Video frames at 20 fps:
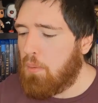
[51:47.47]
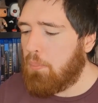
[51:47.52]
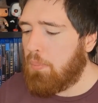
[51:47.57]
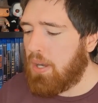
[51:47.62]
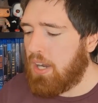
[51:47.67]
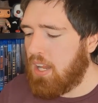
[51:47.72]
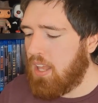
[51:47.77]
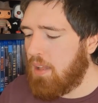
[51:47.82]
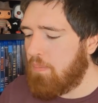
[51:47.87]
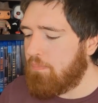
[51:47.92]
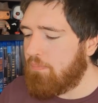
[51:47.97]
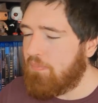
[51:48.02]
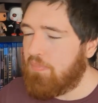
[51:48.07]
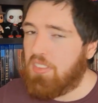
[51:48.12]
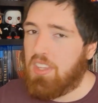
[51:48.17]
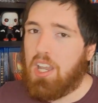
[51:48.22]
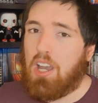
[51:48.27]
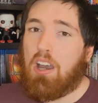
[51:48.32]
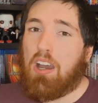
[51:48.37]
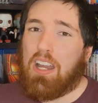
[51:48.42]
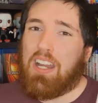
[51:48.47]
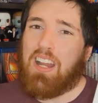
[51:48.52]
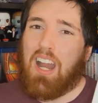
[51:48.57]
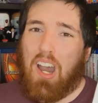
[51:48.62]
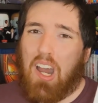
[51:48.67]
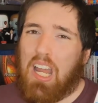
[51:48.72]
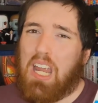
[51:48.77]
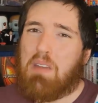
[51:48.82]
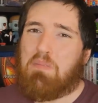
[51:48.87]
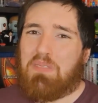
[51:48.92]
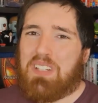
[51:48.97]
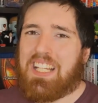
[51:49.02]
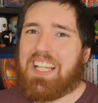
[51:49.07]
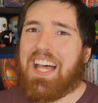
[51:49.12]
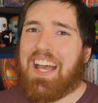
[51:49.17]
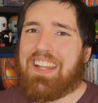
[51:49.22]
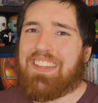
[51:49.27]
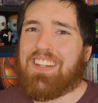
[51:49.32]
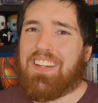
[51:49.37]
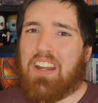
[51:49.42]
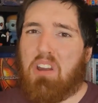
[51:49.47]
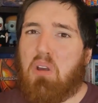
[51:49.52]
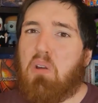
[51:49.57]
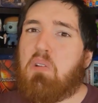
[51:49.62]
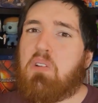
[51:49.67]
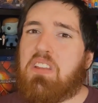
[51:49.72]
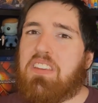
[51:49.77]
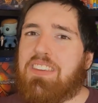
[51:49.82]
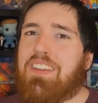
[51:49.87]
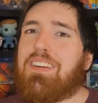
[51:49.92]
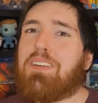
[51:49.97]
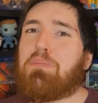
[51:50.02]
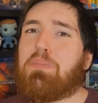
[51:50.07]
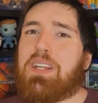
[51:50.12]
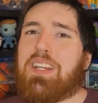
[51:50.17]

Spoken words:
But I am glad that I own it though,